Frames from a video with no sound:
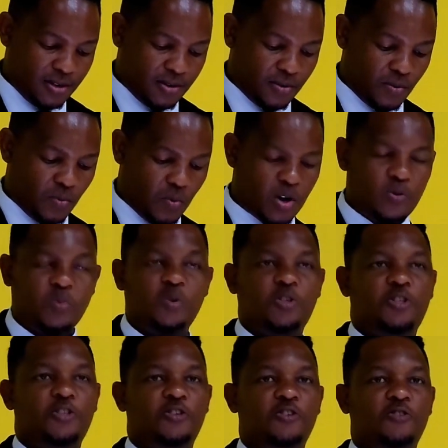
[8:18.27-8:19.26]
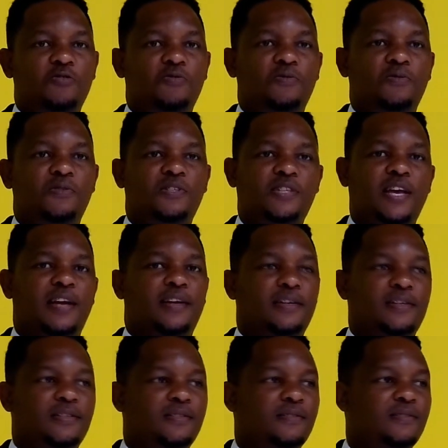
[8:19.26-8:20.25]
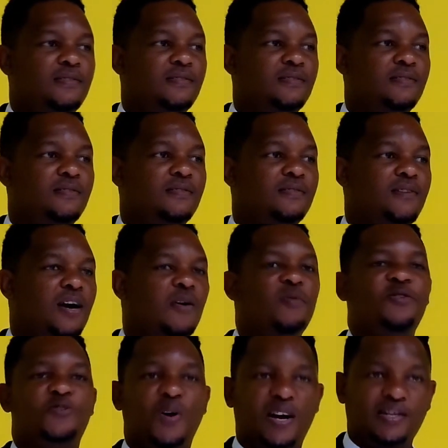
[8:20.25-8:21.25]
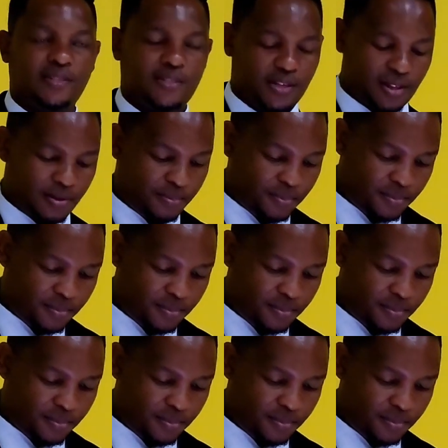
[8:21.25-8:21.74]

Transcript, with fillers: What would you say? How would you answer them?